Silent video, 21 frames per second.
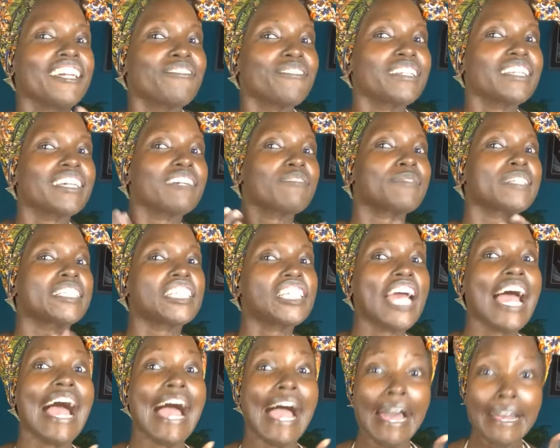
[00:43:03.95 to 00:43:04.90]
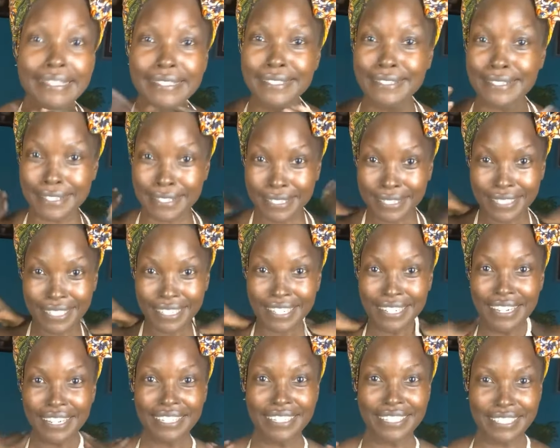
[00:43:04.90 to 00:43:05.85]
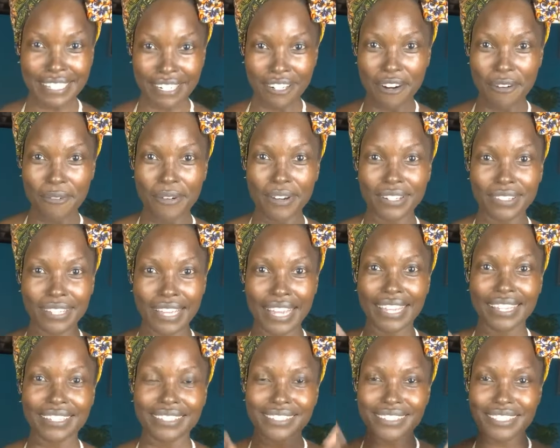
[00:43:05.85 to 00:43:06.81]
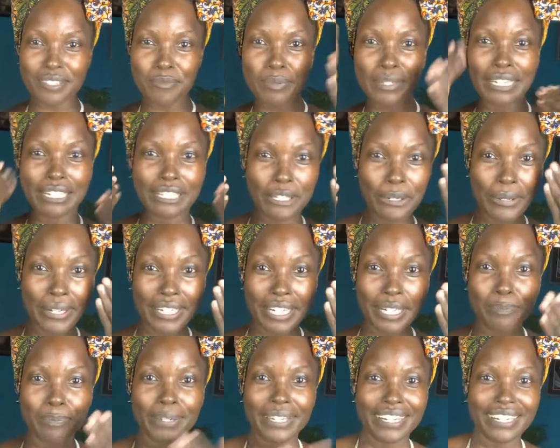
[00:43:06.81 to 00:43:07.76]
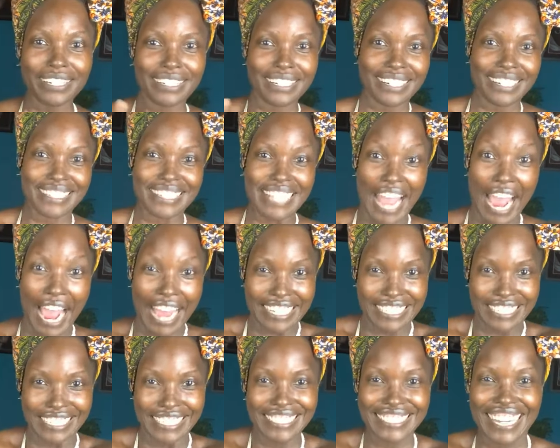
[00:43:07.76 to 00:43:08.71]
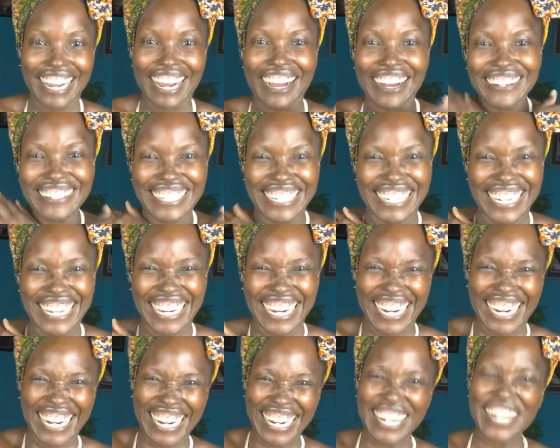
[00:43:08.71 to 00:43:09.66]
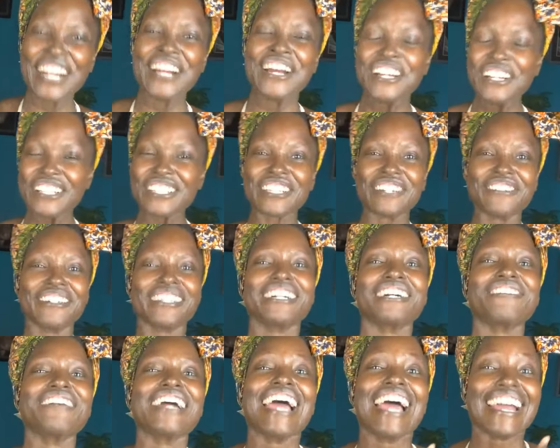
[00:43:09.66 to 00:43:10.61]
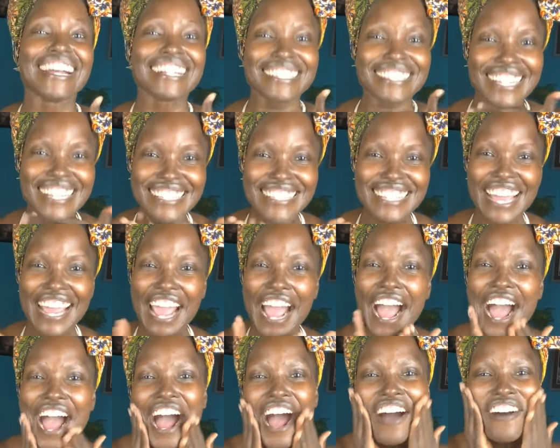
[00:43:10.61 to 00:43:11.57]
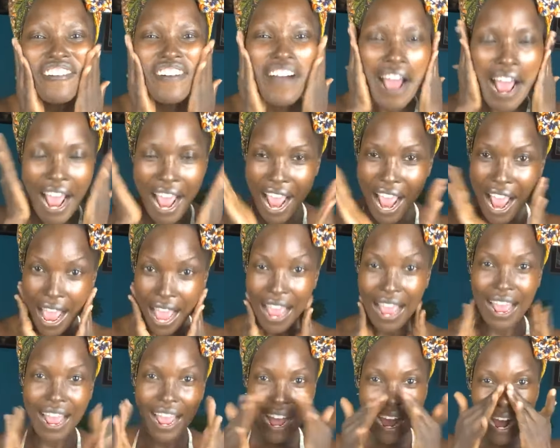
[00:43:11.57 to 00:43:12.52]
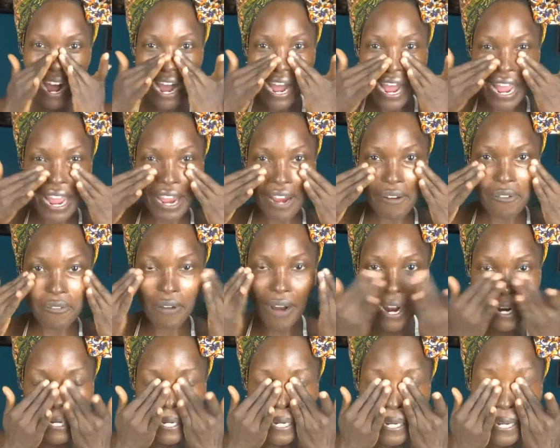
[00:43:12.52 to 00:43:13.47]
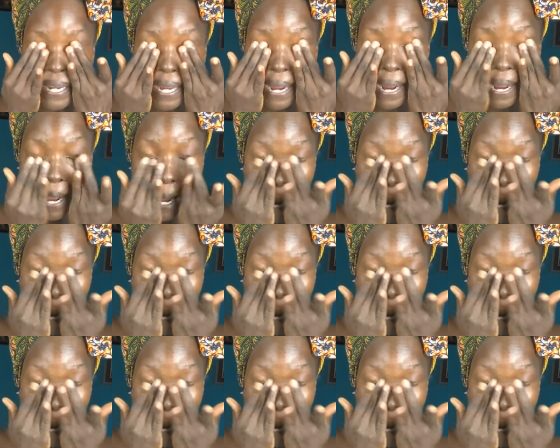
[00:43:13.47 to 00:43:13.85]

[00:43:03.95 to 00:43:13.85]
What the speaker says: even get my chest, because I don't want to be glowing up here and then it's ashy down here. So whatever excess I have, I rock it.